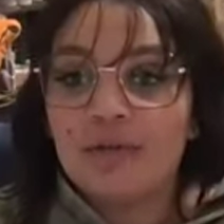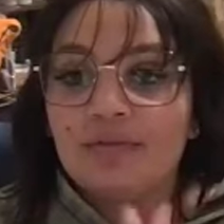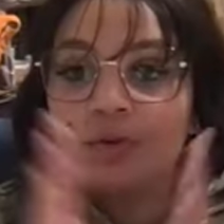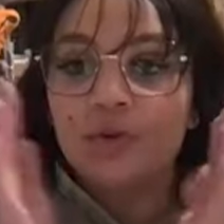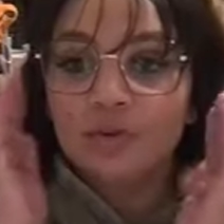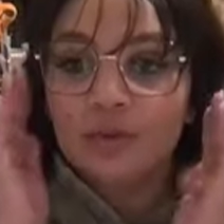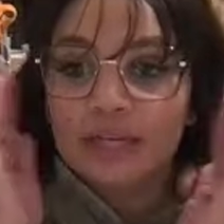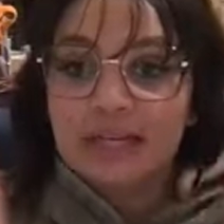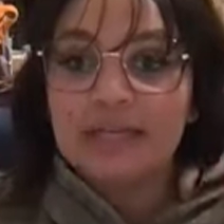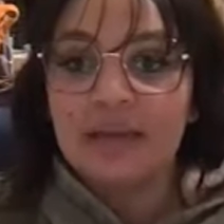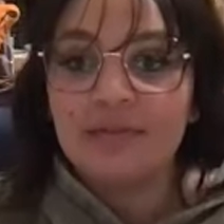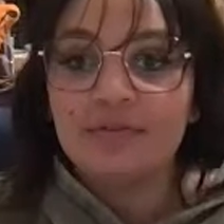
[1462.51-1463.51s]
If you
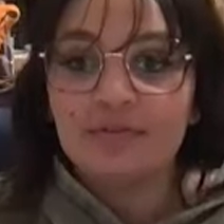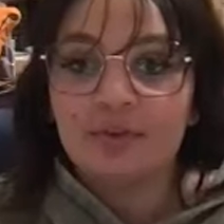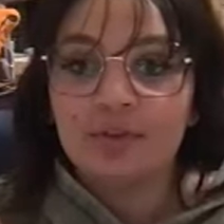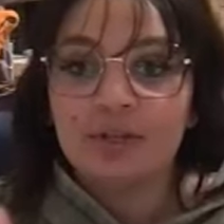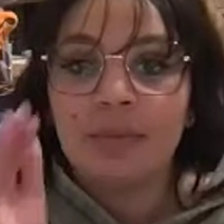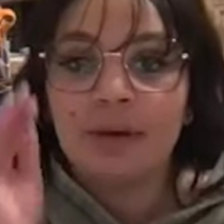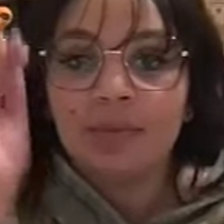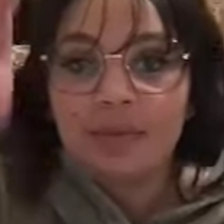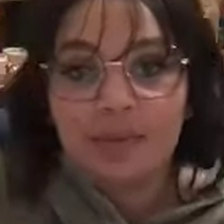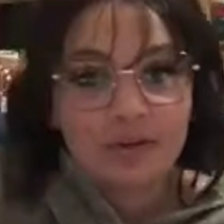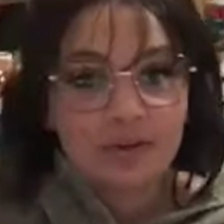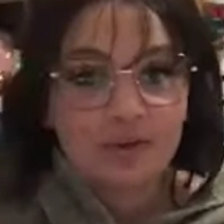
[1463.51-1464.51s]
need gifts for somebody
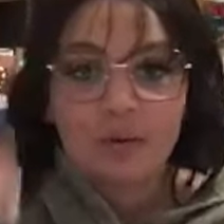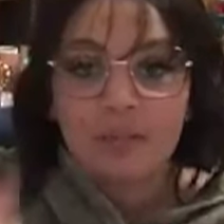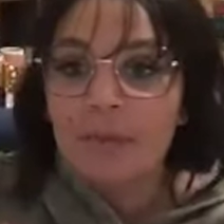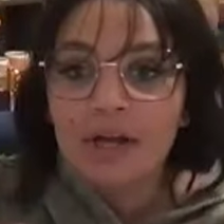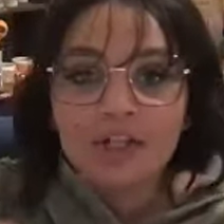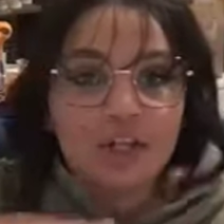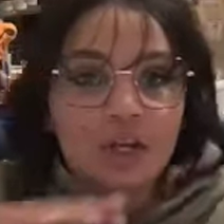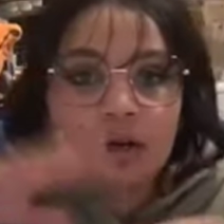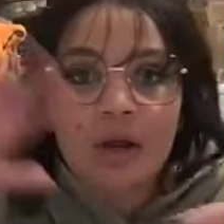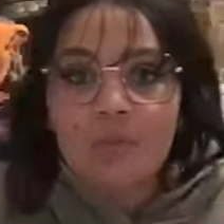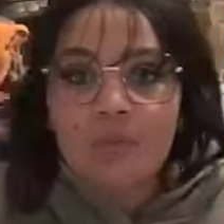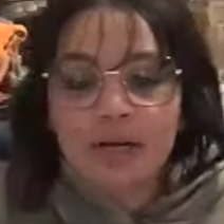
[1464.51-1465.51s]
within a certain budget,